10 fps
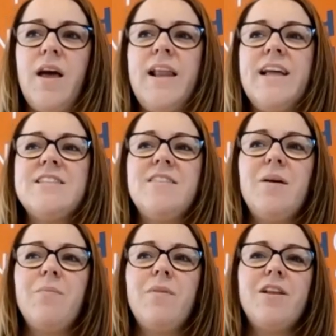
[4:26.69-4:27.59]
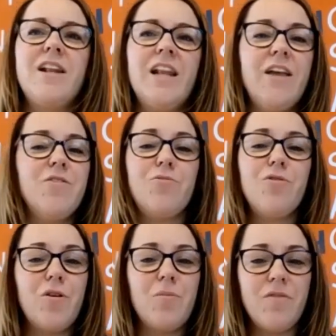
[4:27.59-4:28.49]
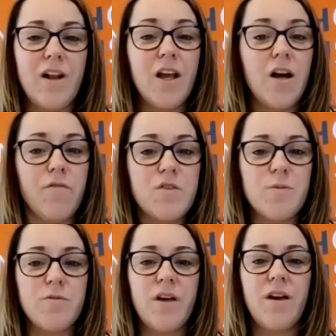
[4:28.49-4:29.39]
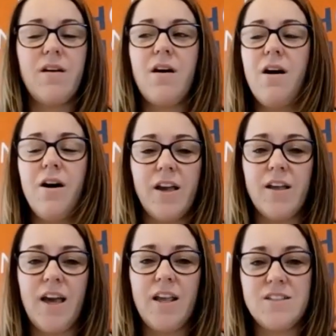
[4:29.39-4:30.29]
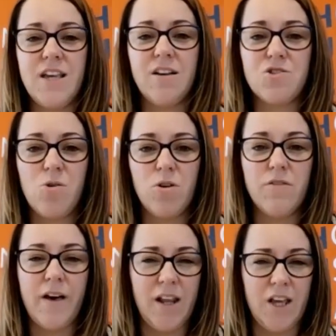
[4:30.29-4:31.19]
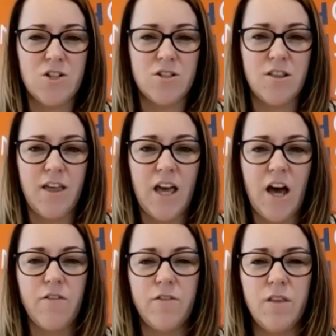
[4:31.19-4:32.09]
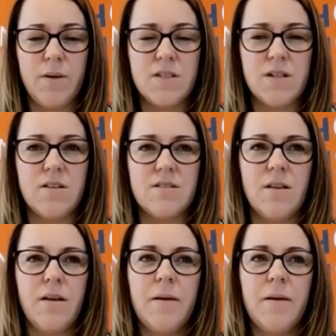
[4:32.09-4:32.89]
letting them lead the room, feeling comfortable that I can take control of any issues that they have in the business.